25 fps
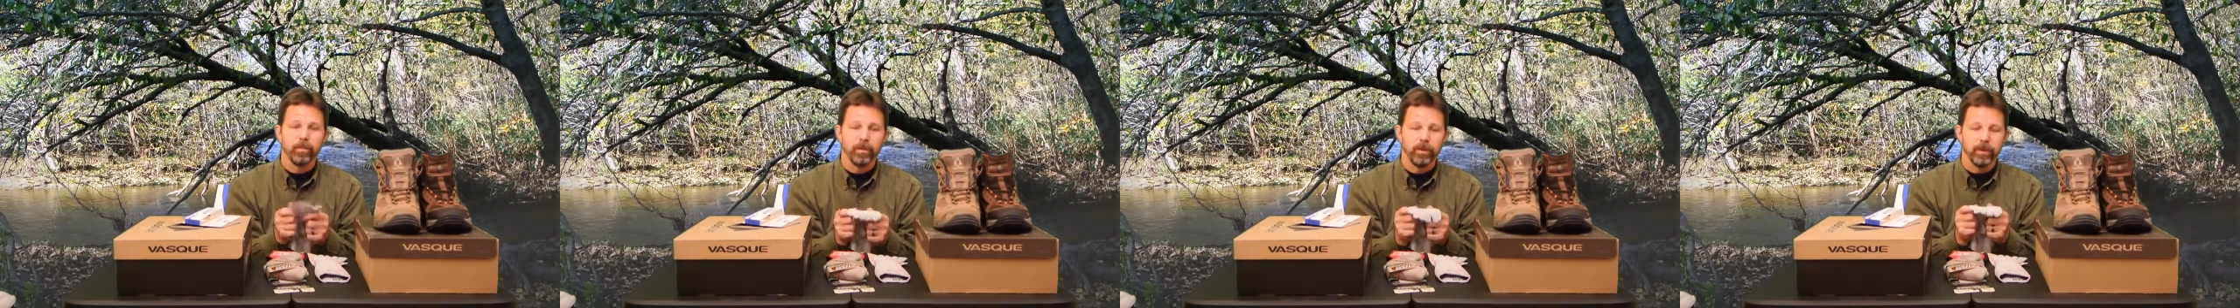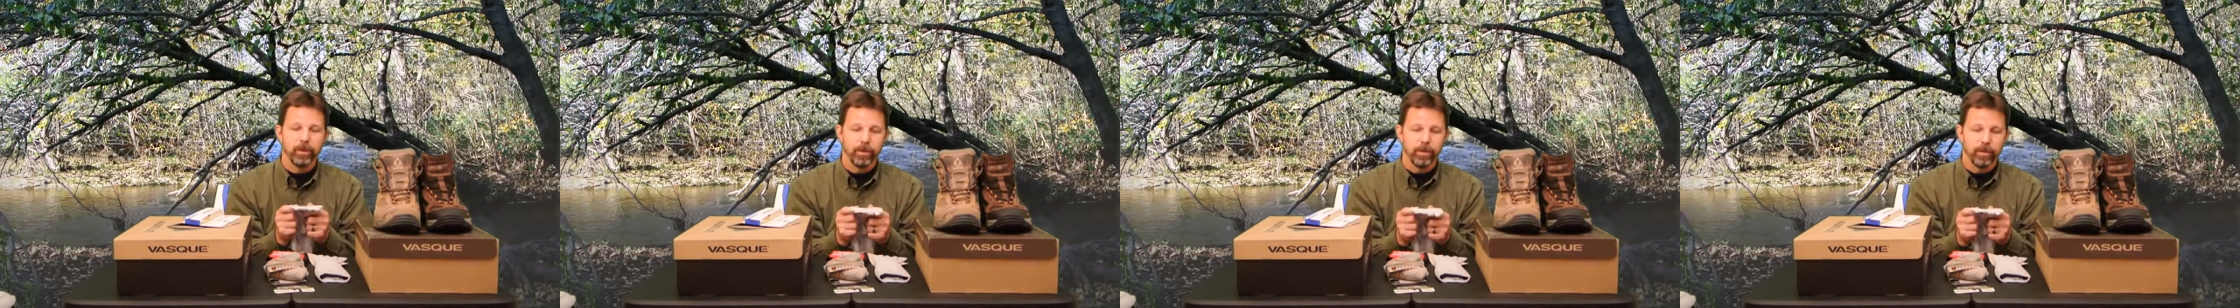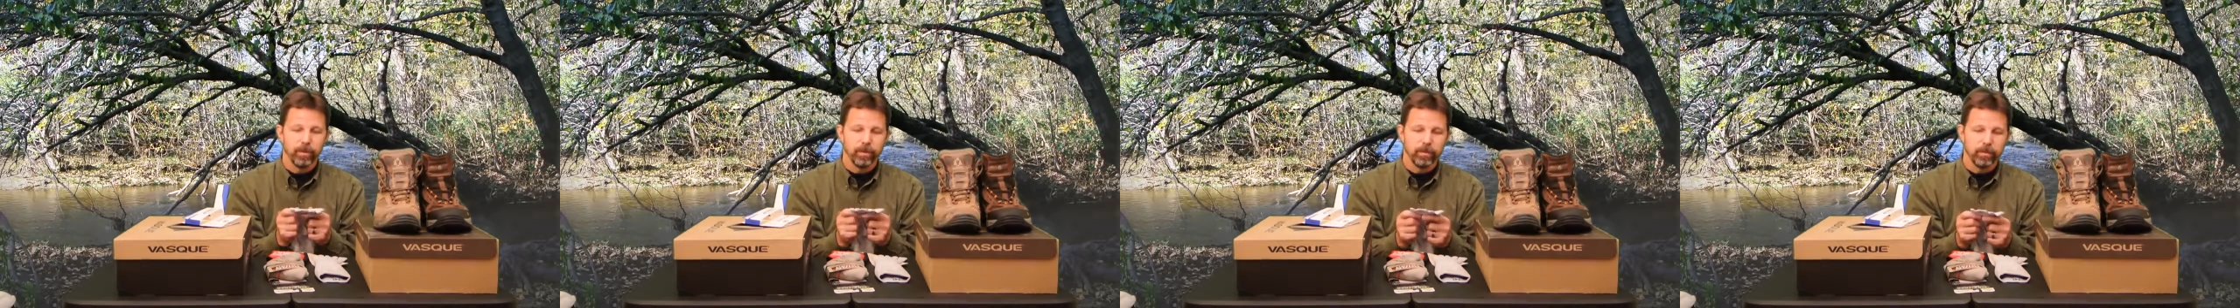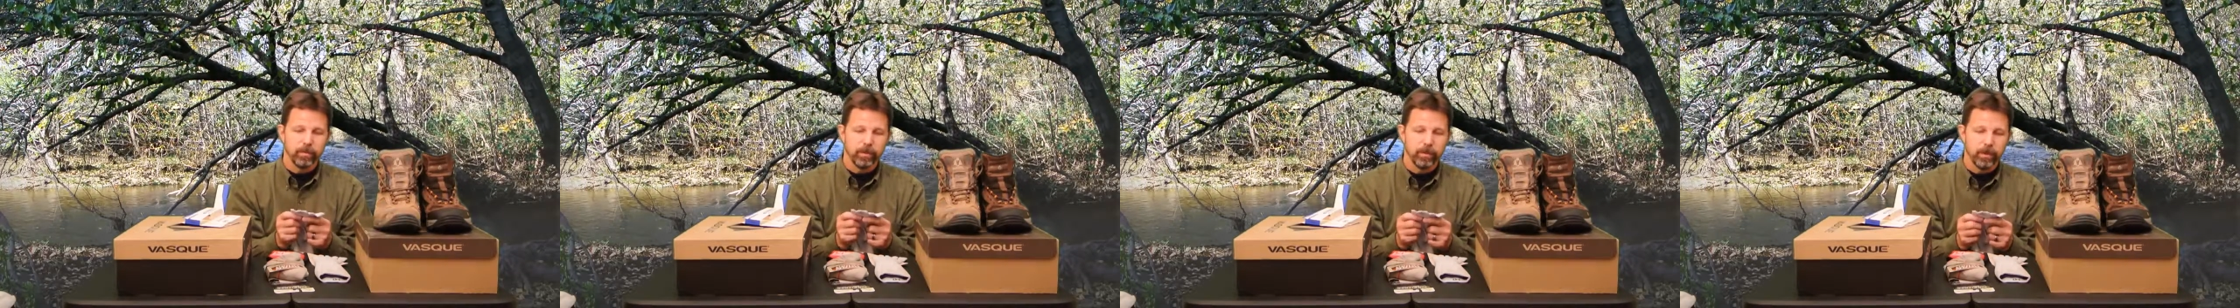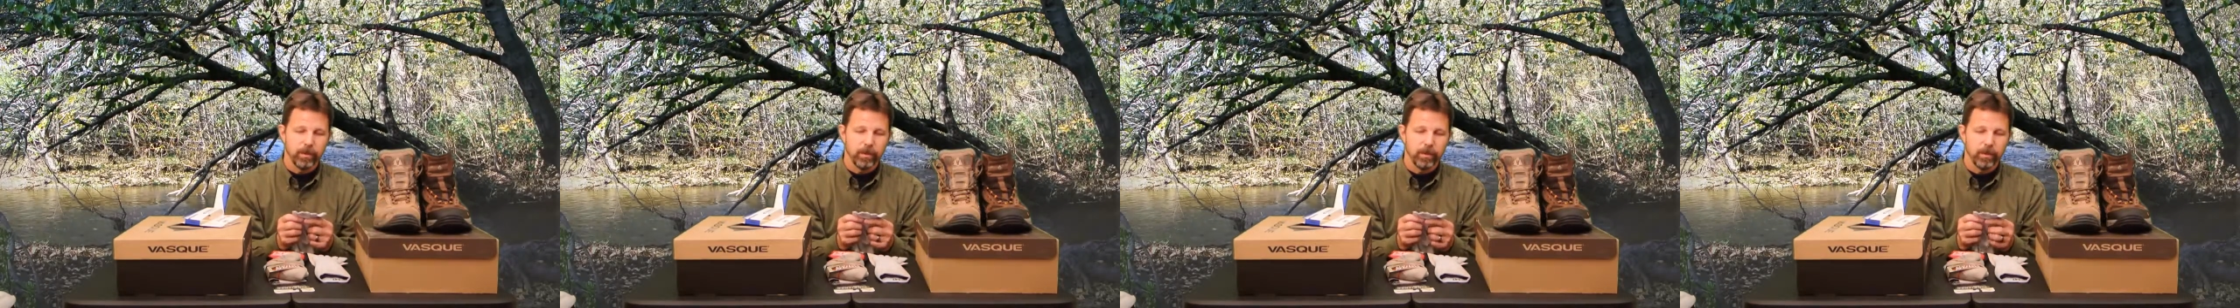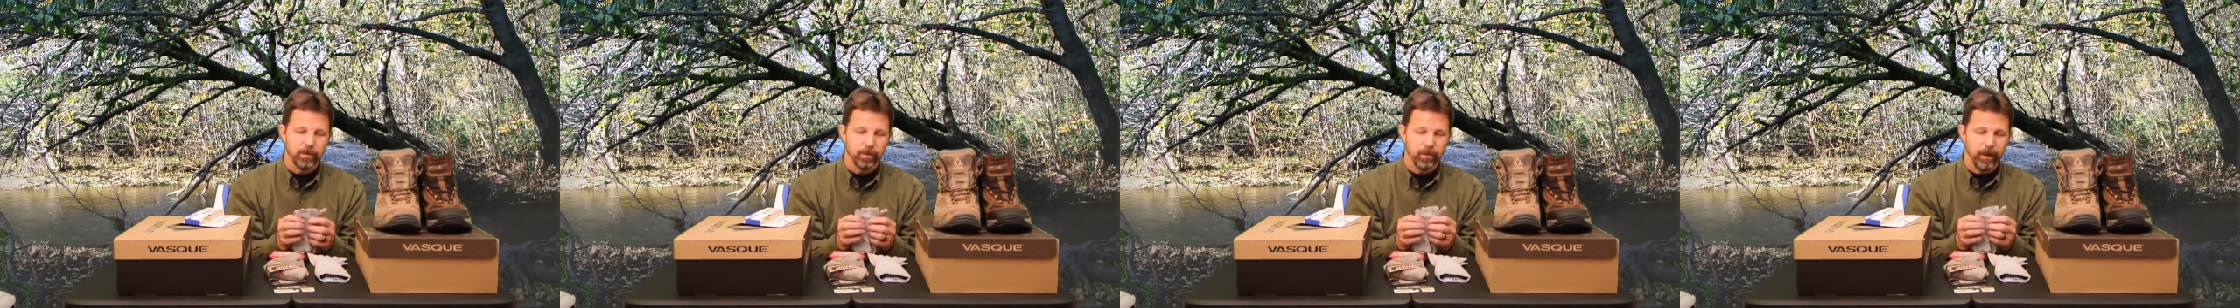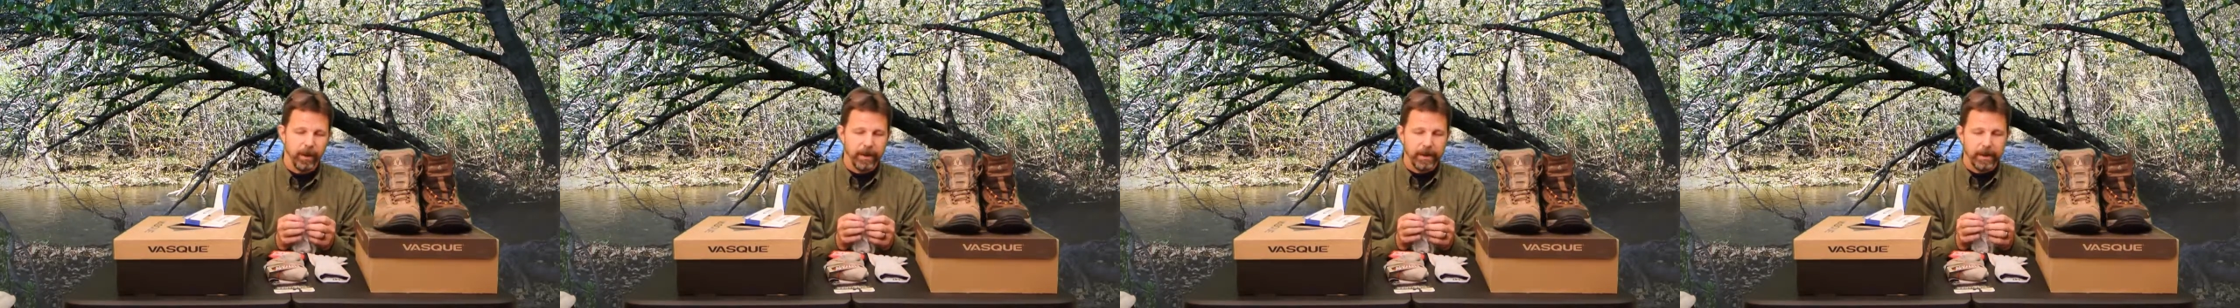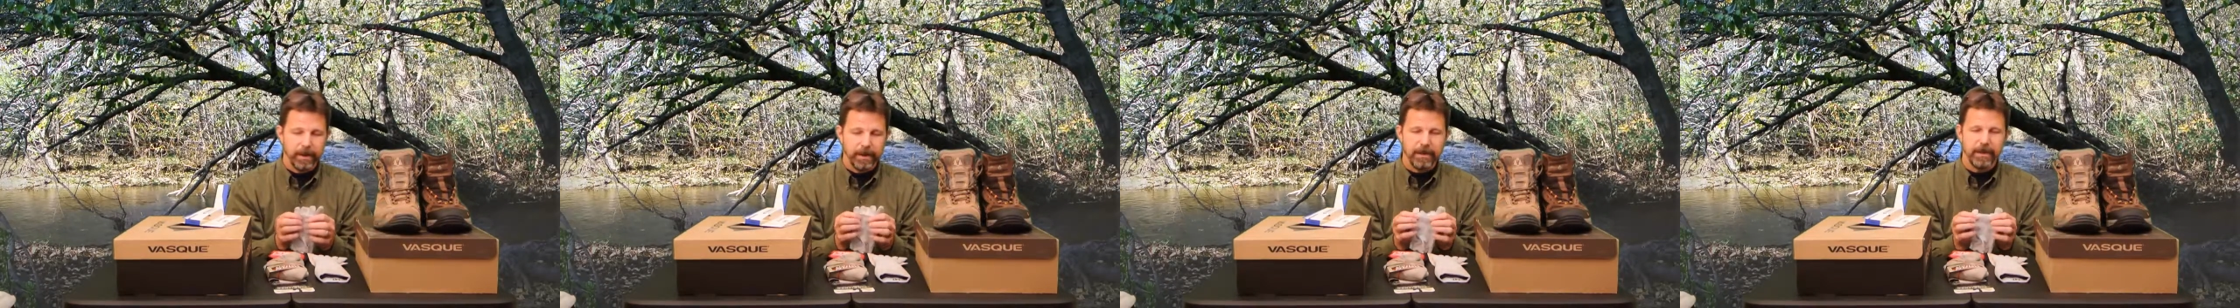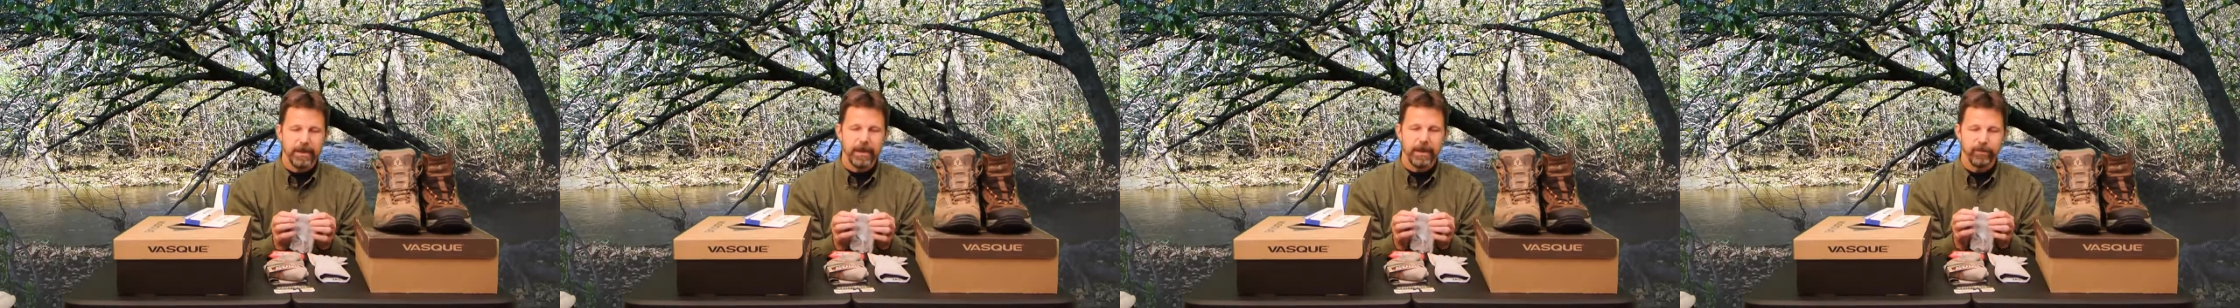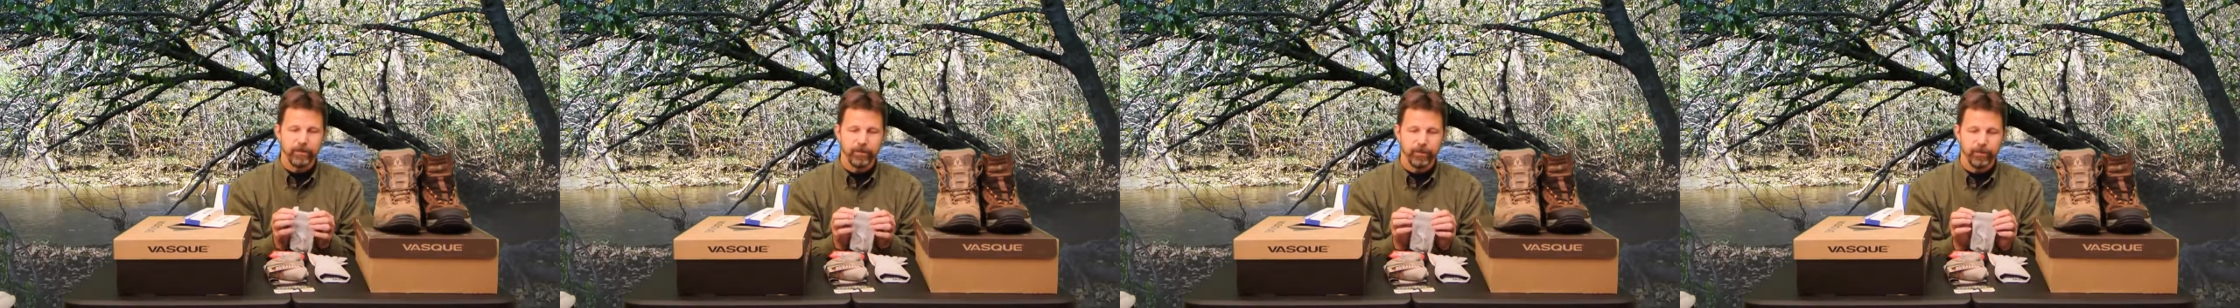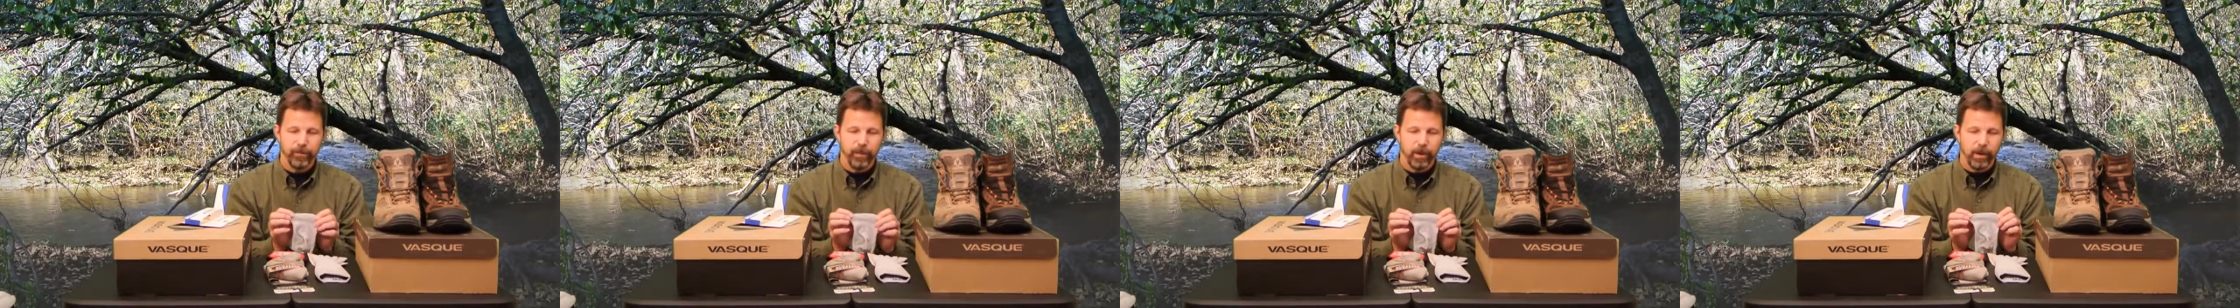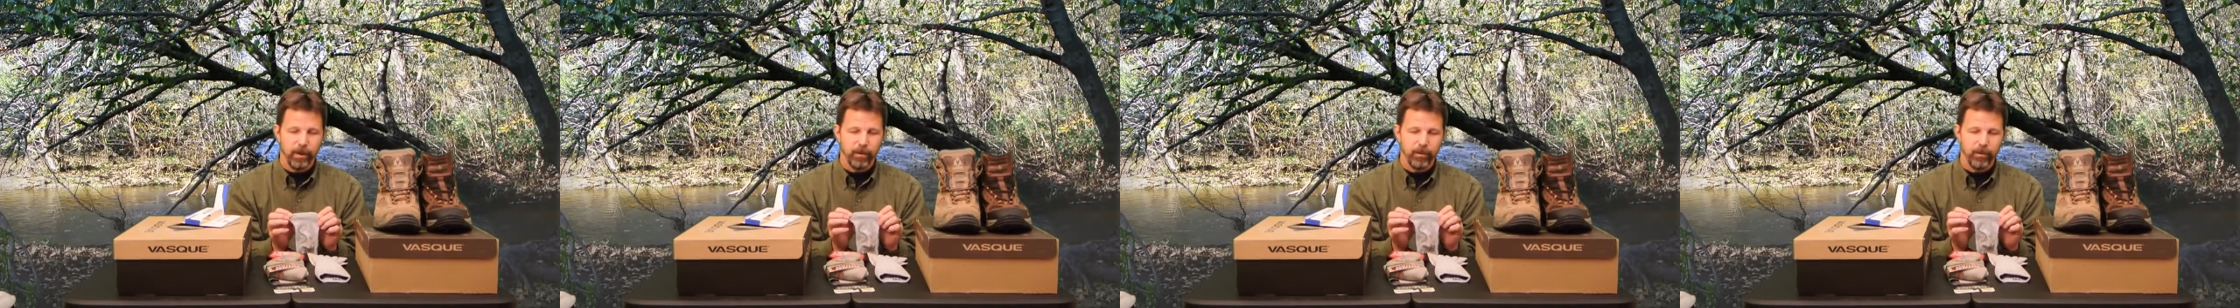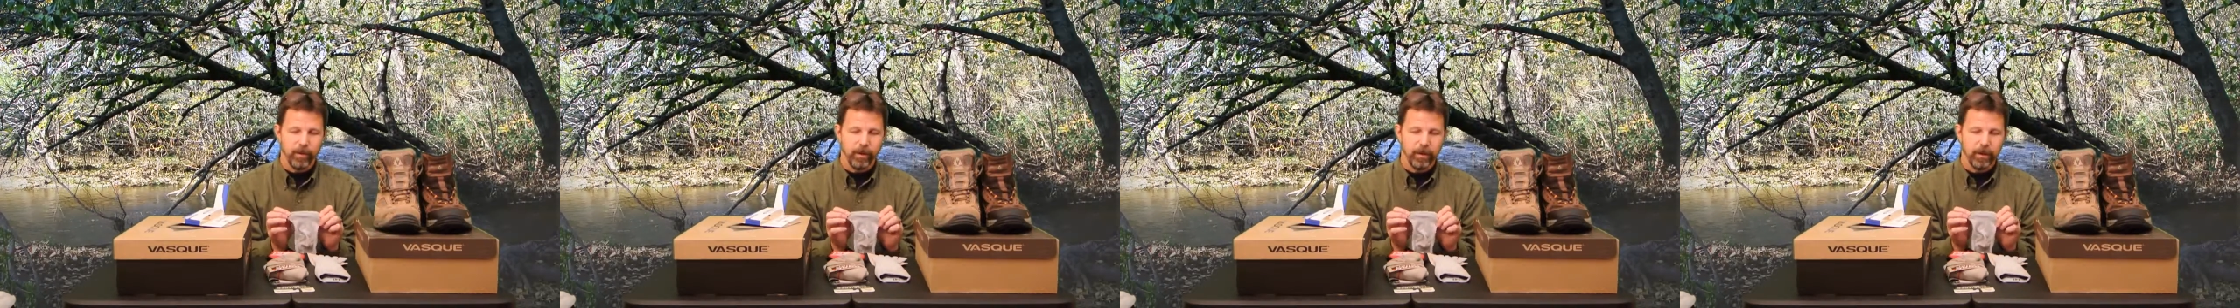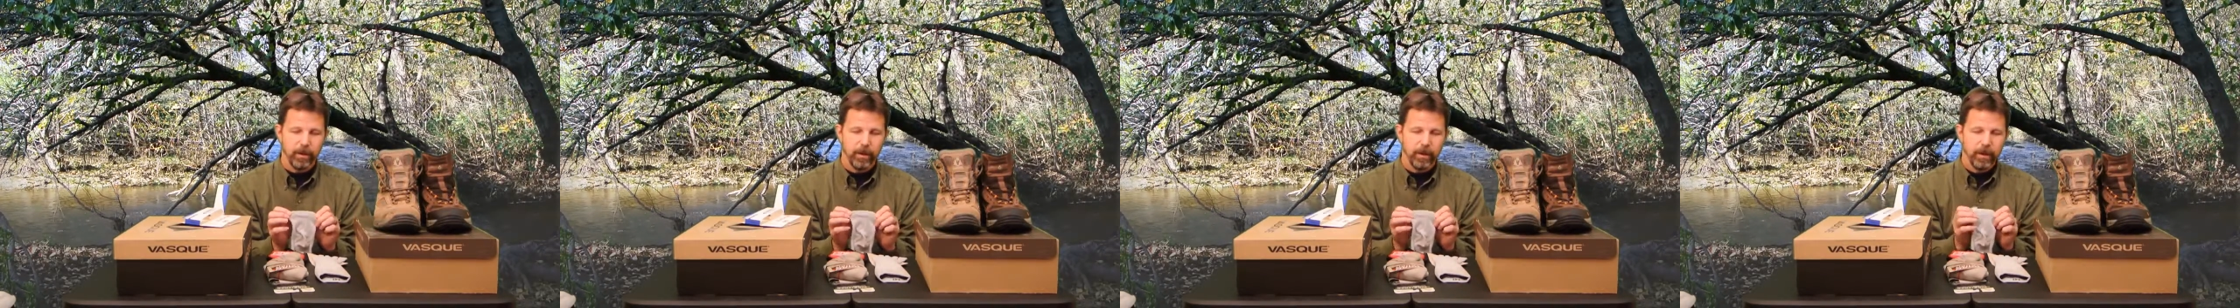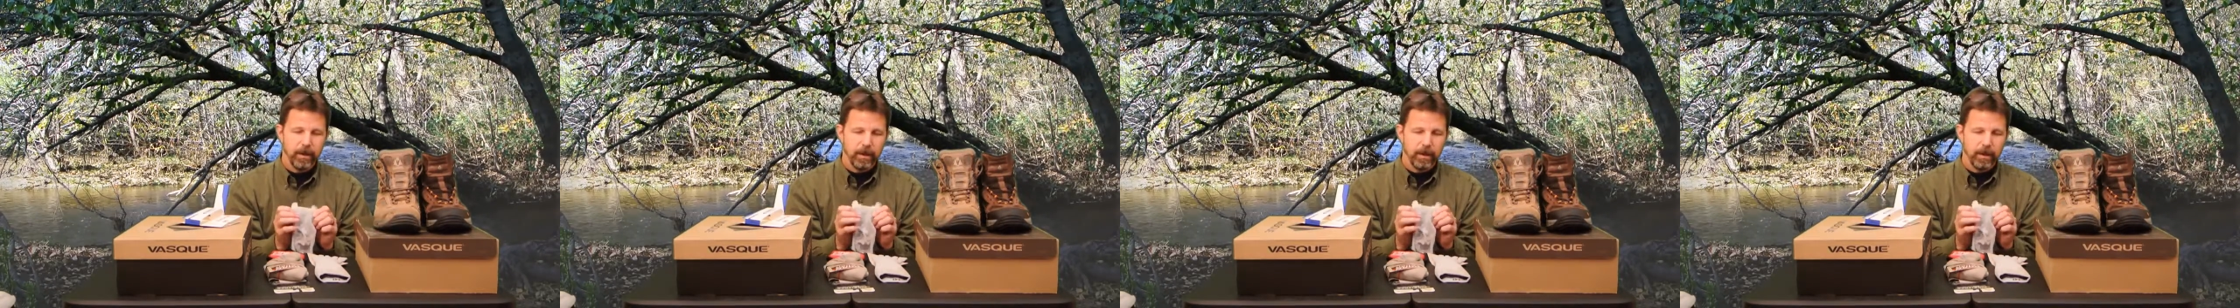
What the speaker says: you're creating less friction.